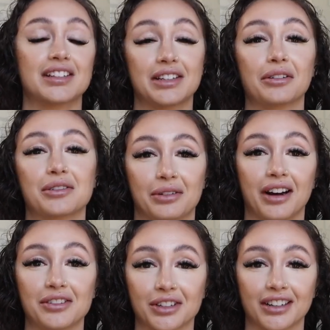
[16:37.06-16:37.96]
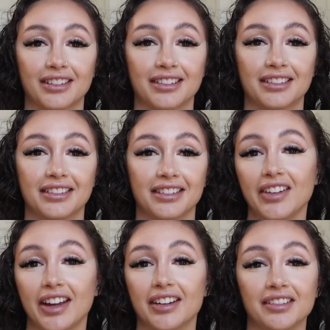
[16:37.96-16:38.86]
zero to 100
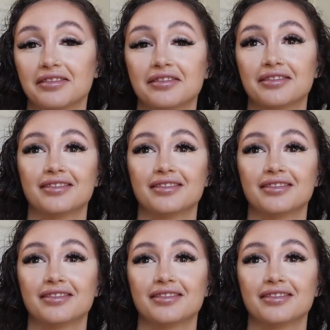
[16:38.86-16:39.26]
in